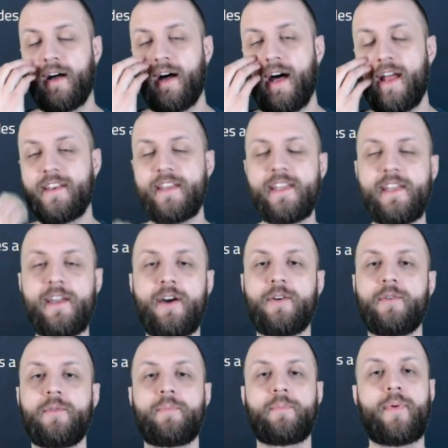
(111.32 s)

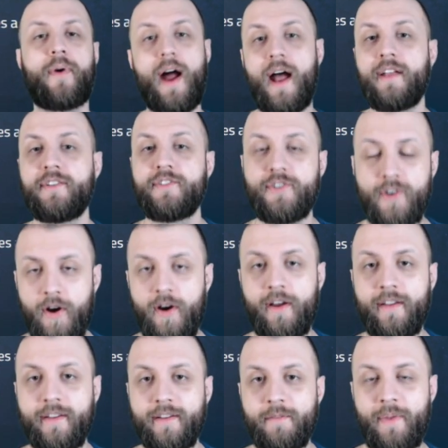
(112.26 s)
Neo prize
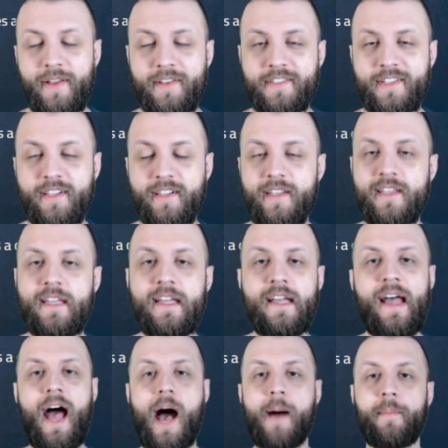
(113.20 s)
drawing, basically.
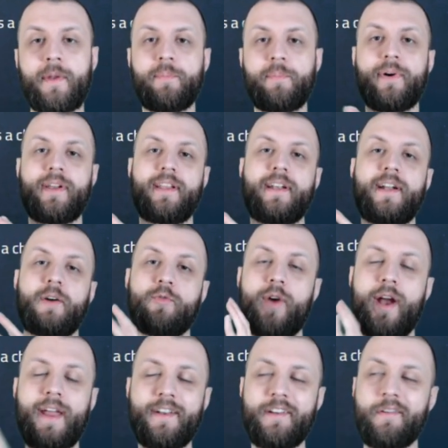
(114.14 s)
I'm going to put in a
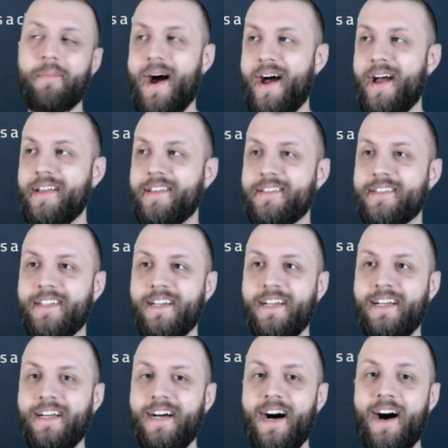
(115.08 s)
randomized
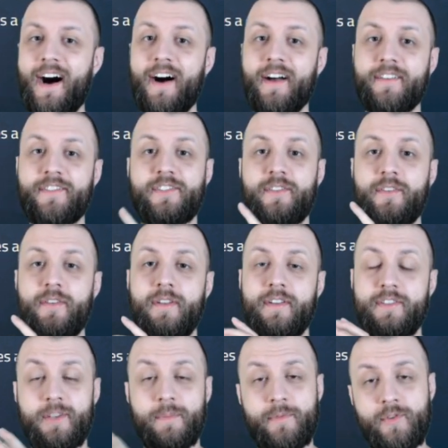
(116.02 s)

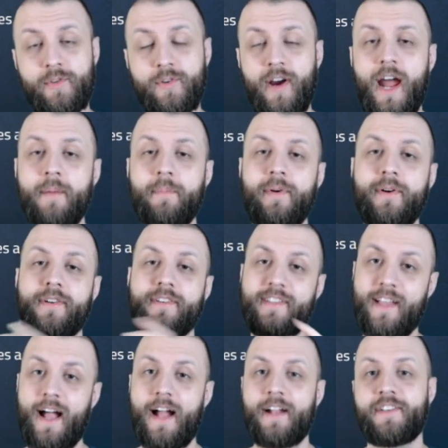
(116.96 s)
a subscriber /
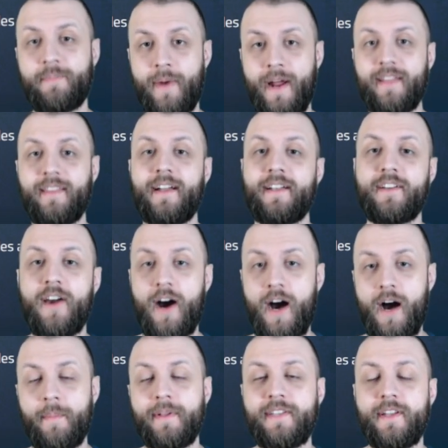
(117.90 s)
somebody that
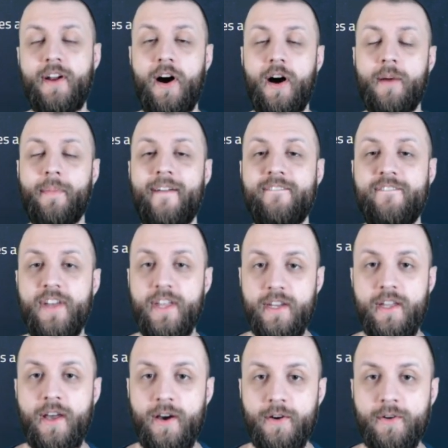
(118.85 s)
commented on my
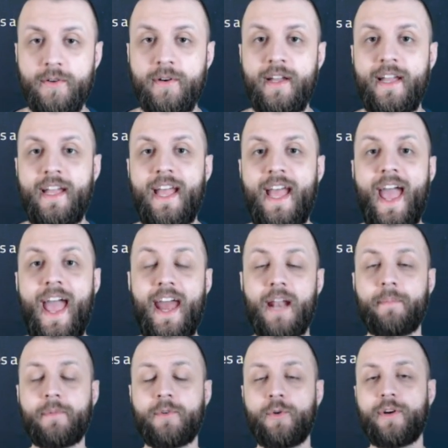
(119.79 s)
video,
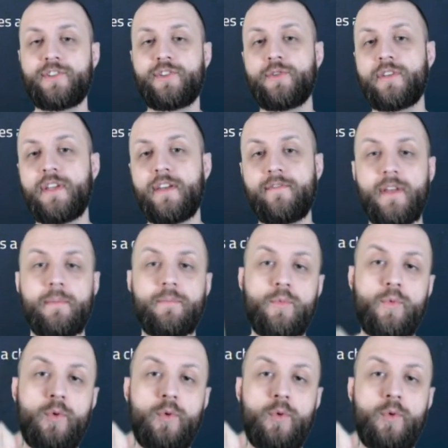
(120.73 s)
and I'm going to give them